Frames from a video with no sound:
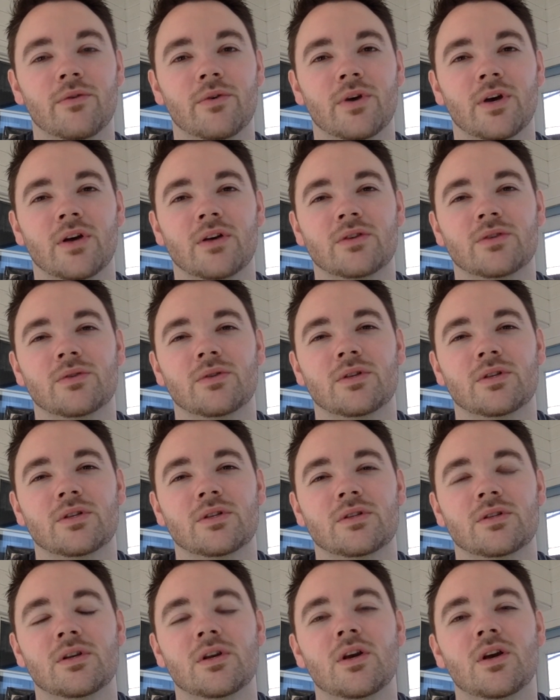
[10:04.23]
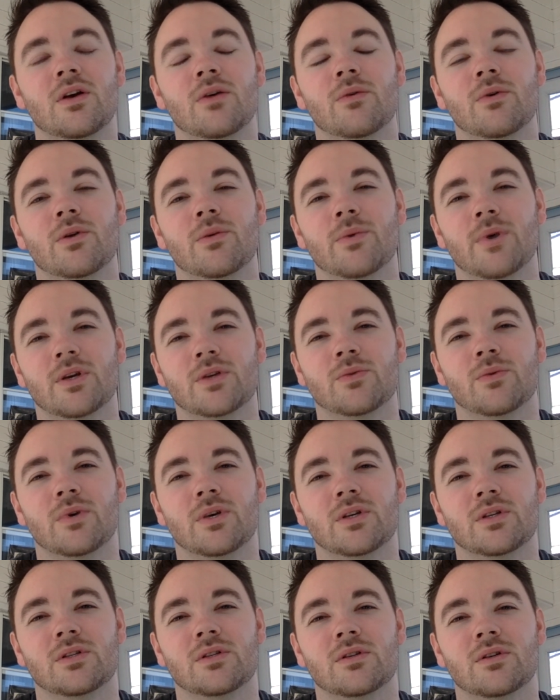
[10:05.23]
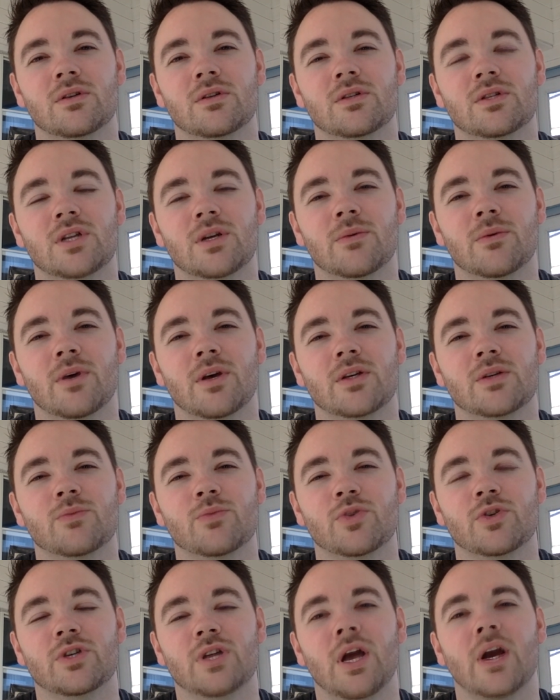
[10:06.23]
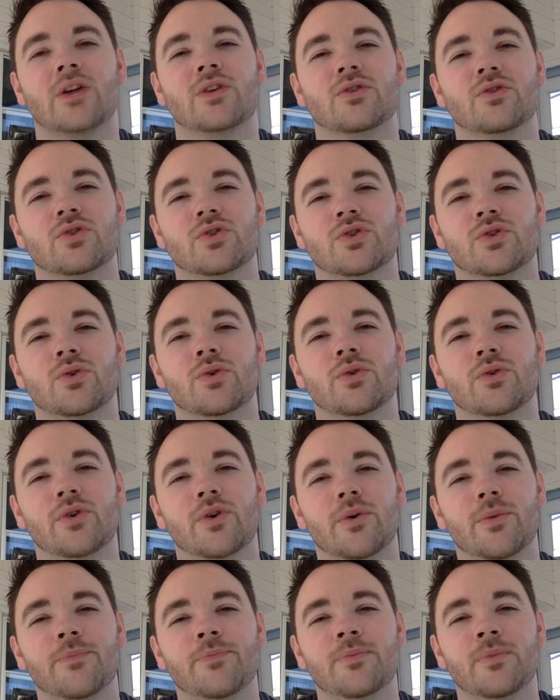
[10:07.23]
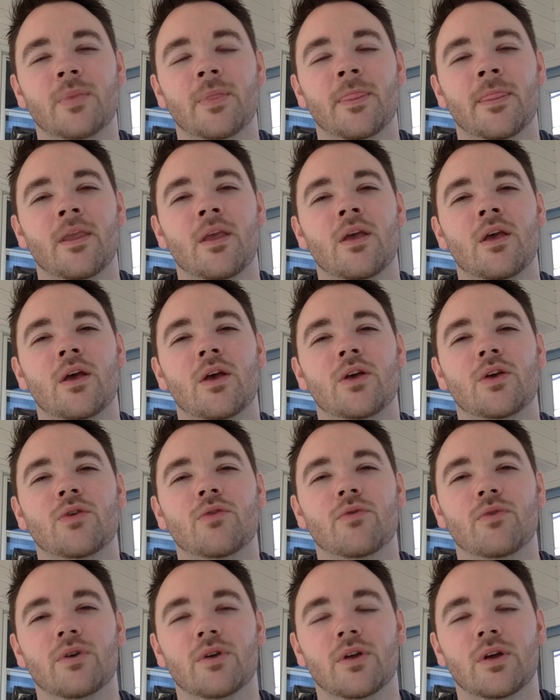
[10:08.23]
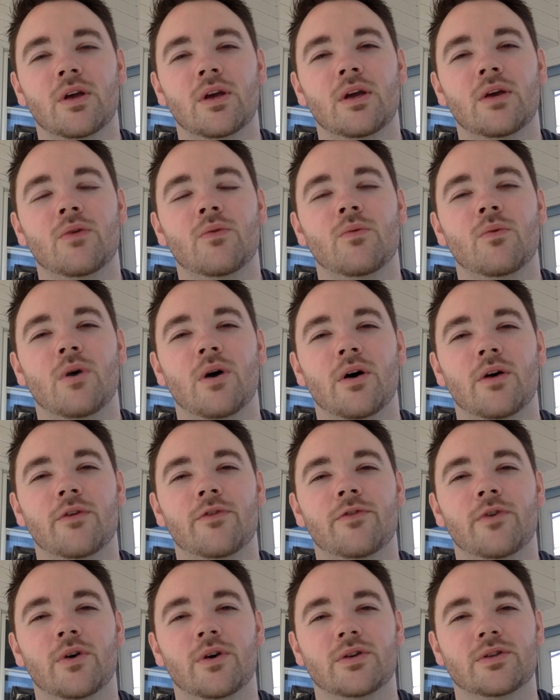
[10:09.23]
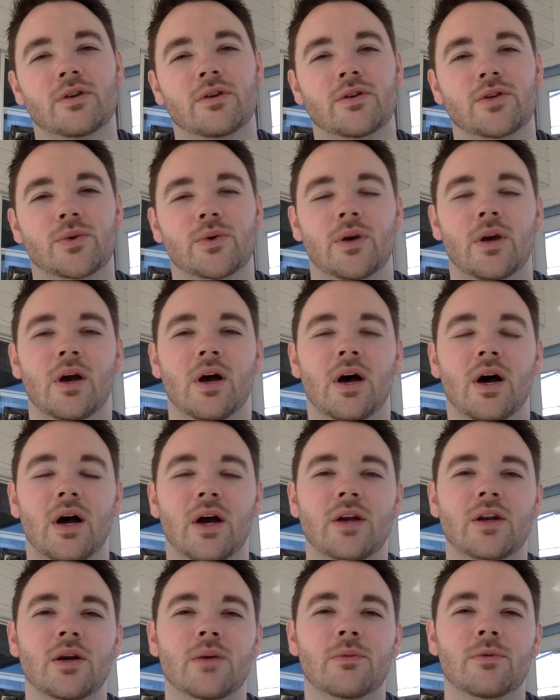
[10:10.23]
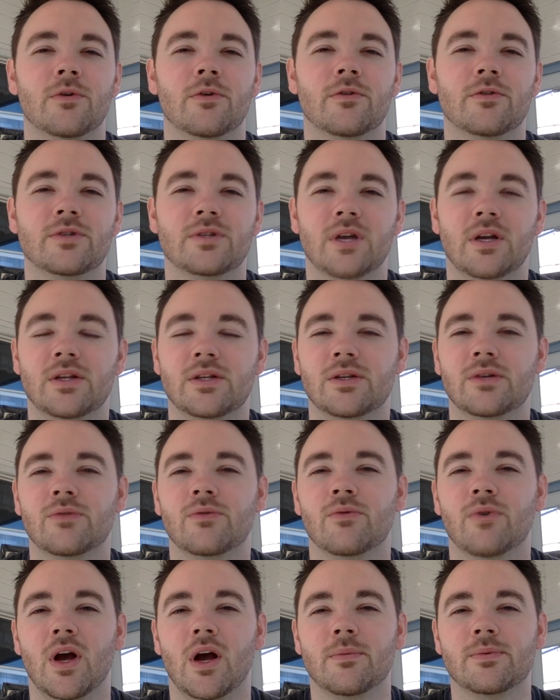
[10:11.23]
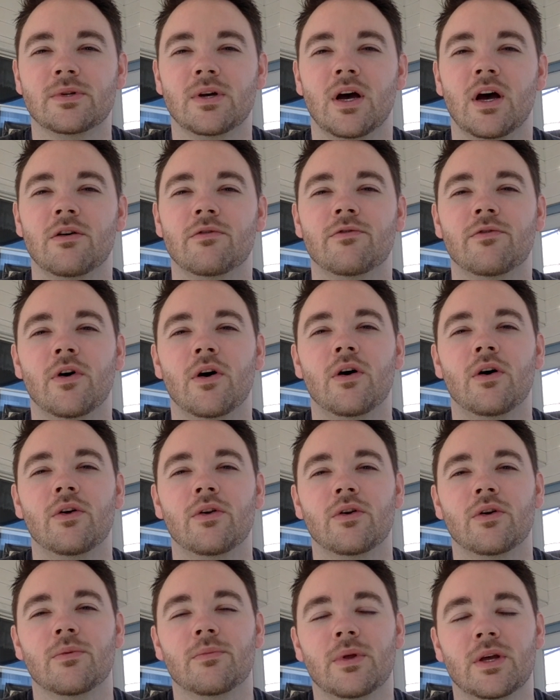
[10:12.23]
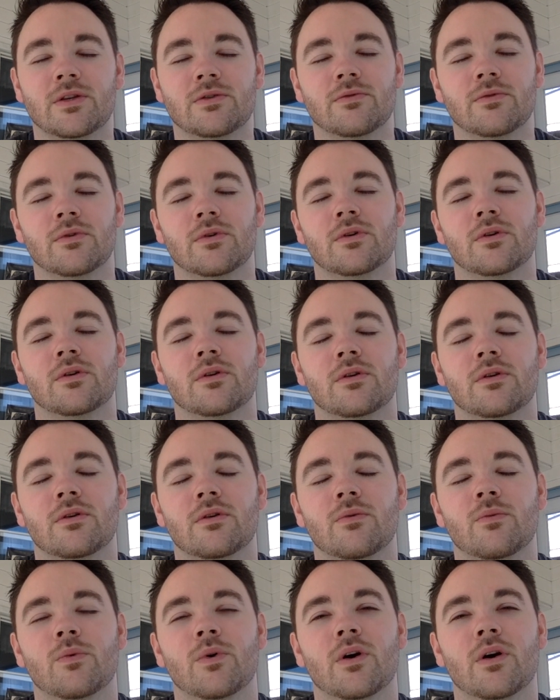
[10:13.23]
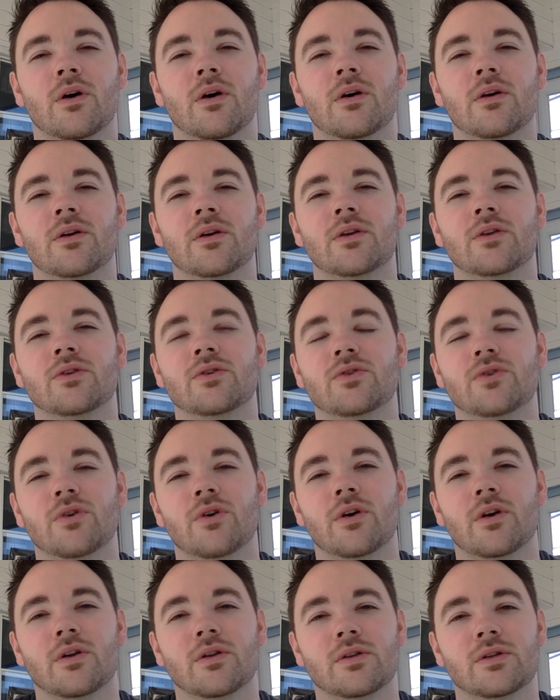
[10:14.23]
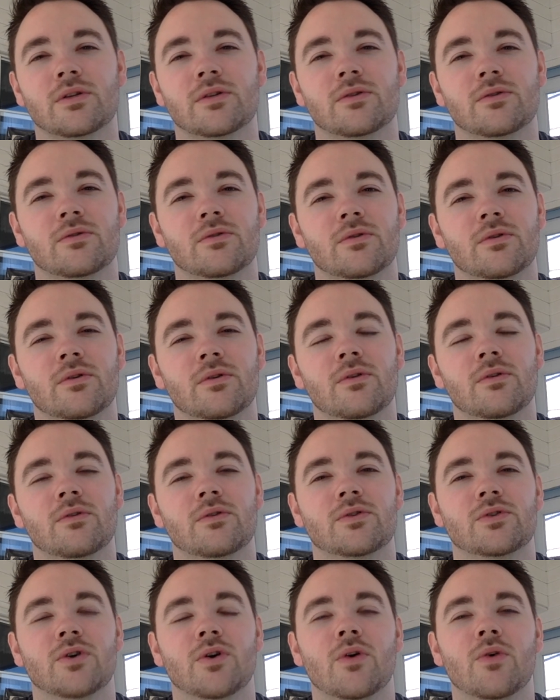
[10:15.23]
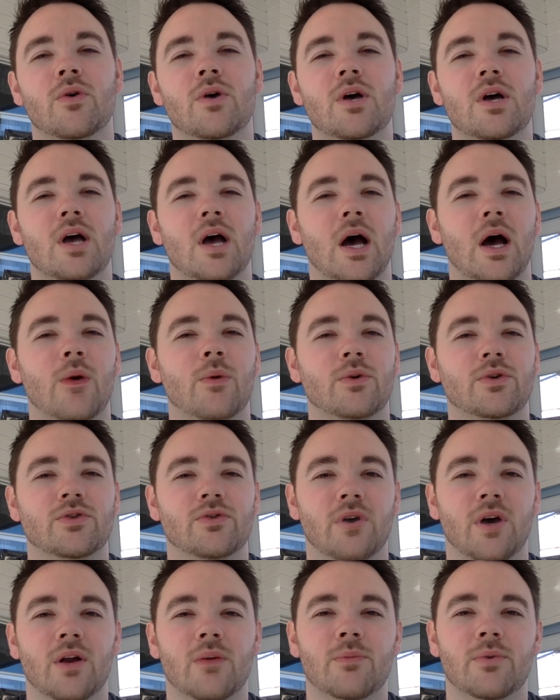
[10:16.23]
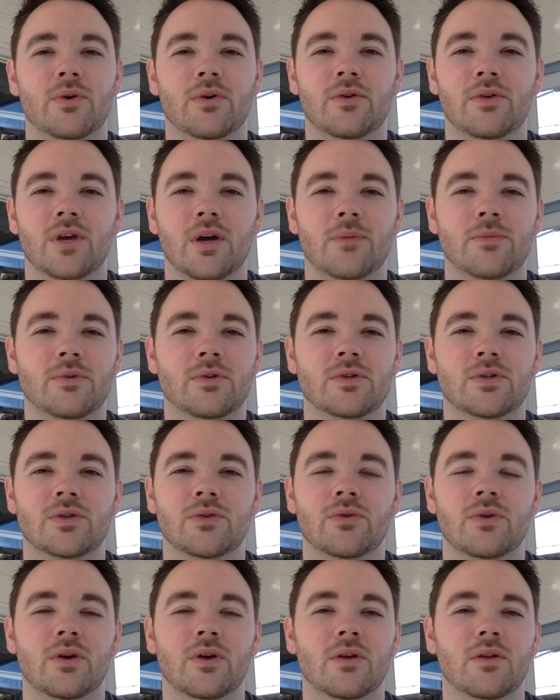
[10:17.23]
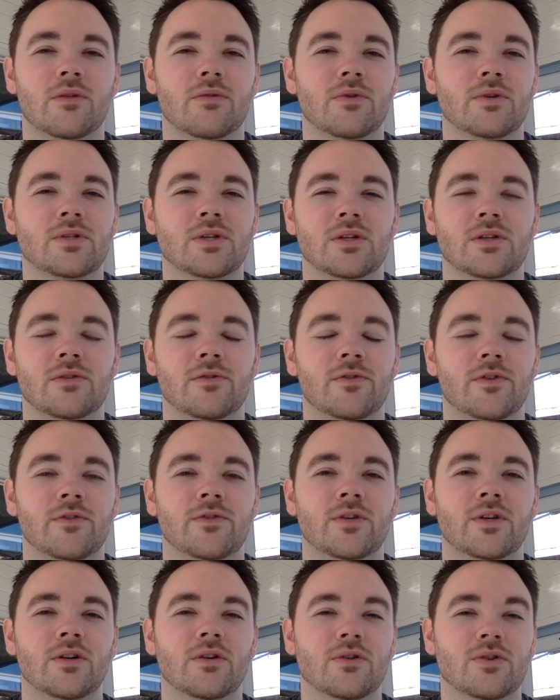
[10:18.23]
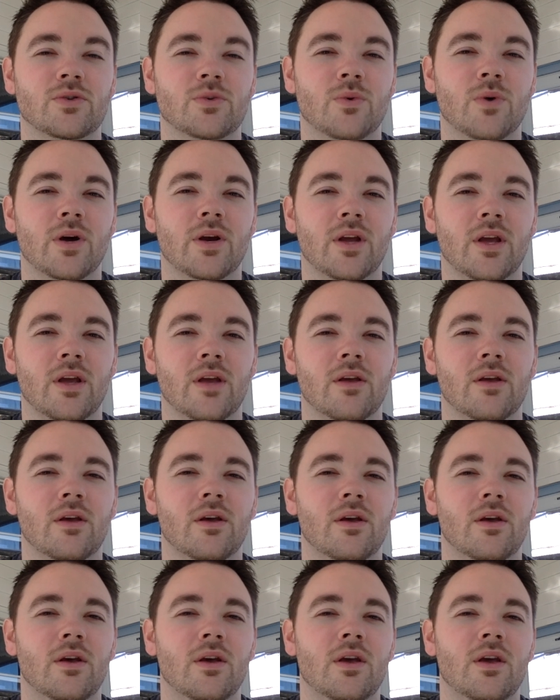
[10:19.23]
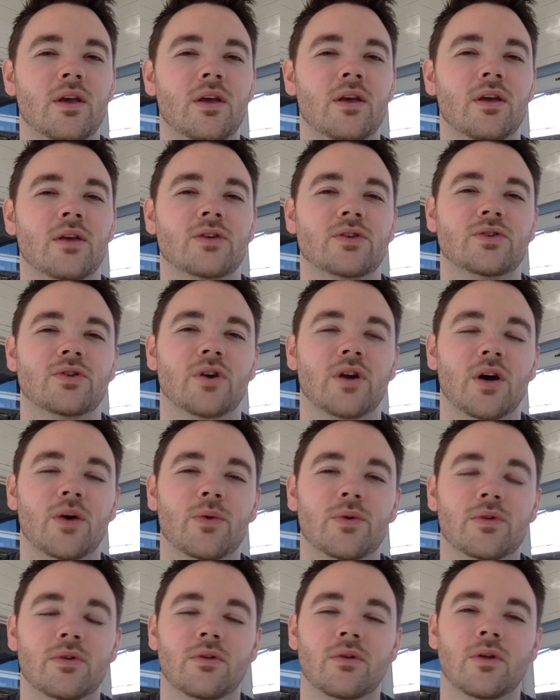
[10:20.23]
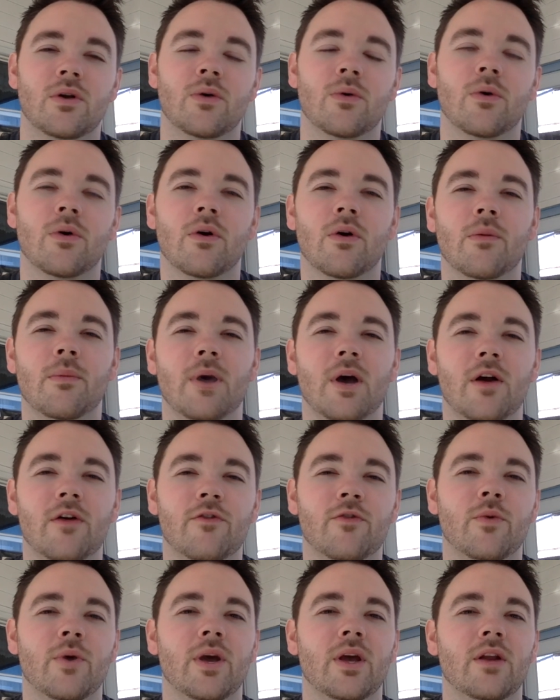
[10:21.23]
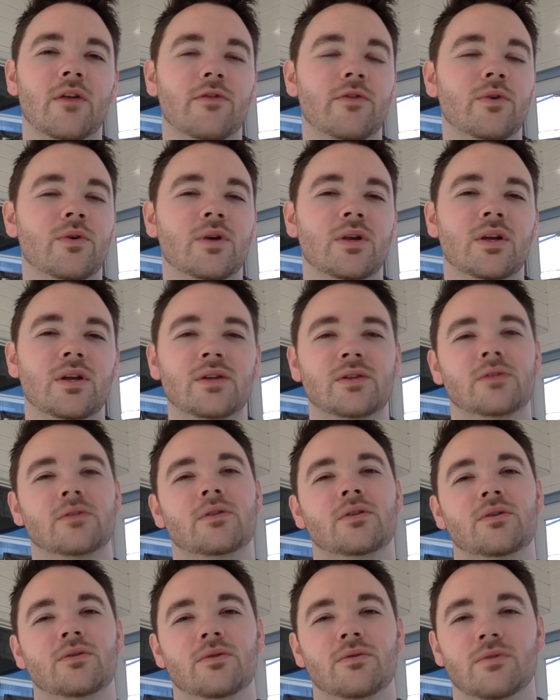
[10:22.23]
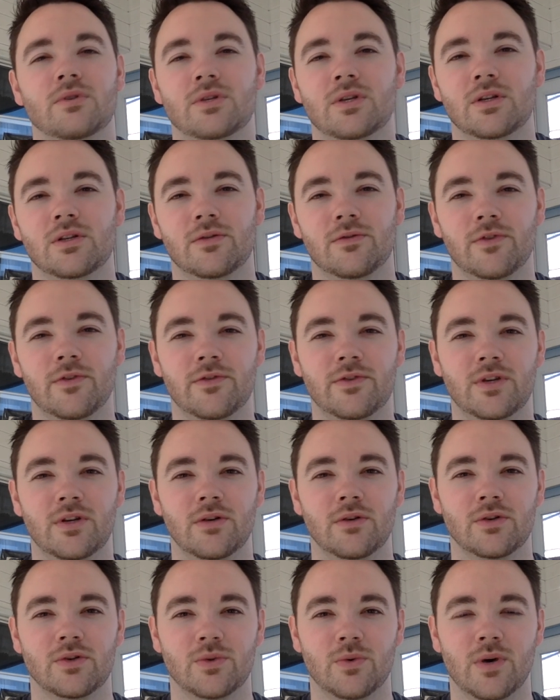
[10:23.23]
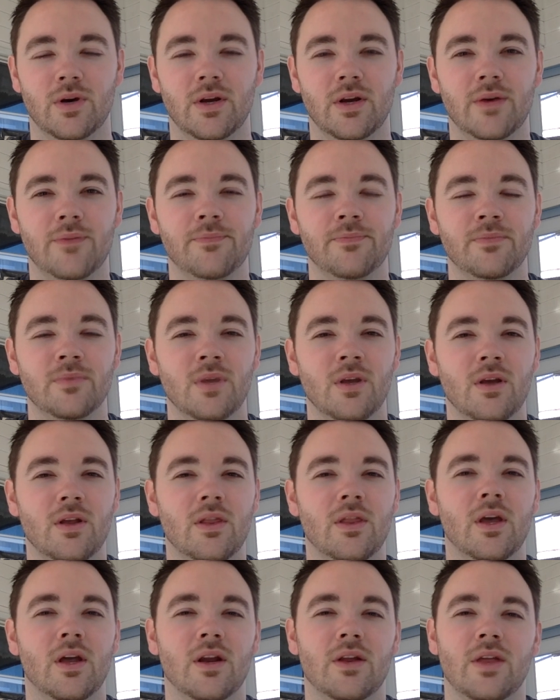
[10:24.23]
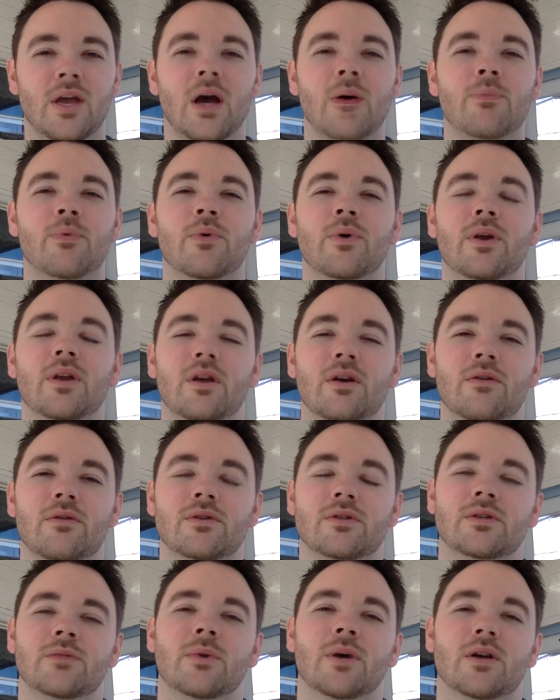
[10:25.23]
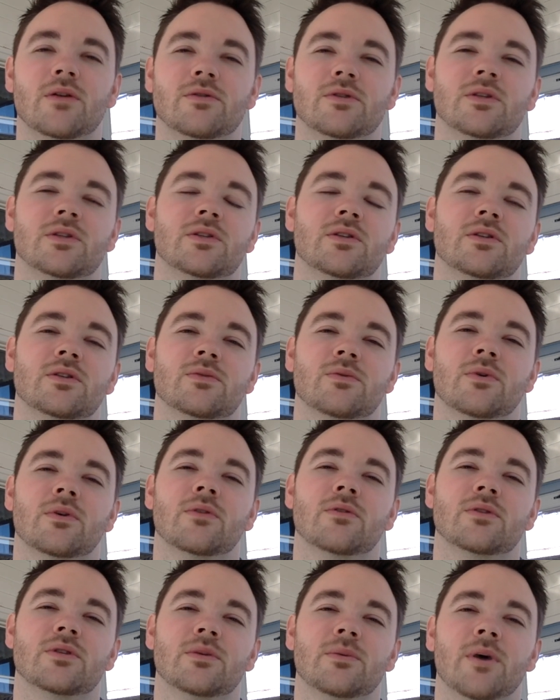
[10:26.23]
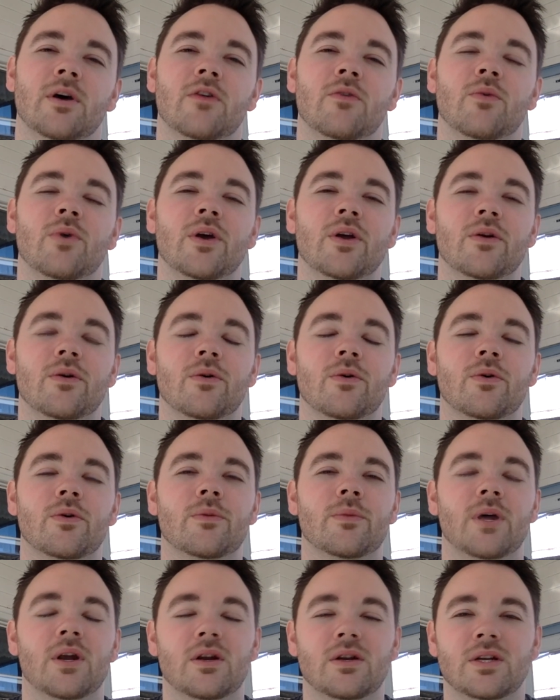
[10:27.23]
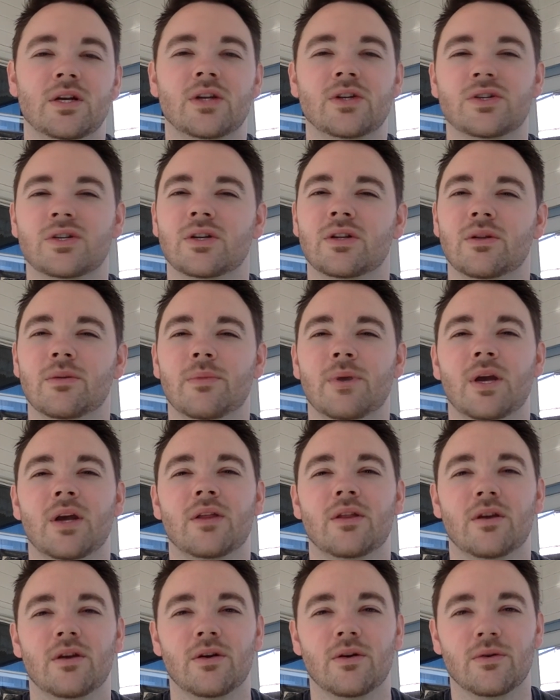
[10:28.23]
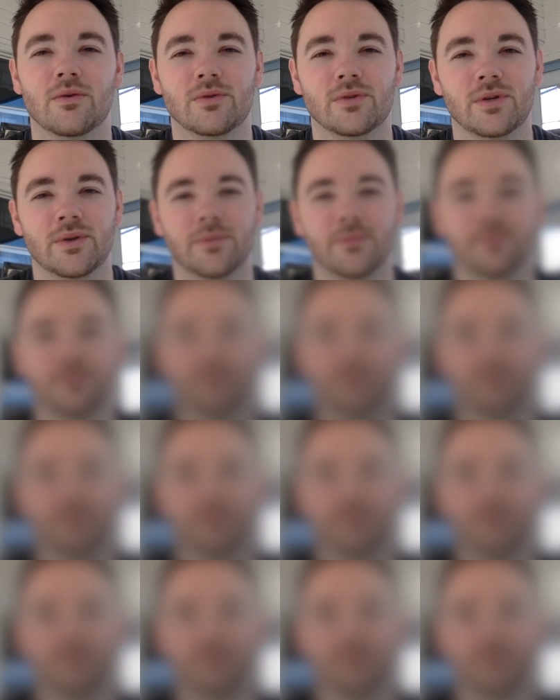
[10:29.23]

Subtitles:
Okay, so this is one of the best ways to stabilize and protect your shoulder. You really want to focus on doing a high number of sets and reps, a high volume. That's really going to work on endurance. So I would try to build up to doing 3 sets of 15 or 20. Start out with a lower amount of weight. If you can easily do 3 sets of 15 or 20, then at that point increase the amount of resistance, whether it's the amount of weight or the amount of tension in the band that you're using.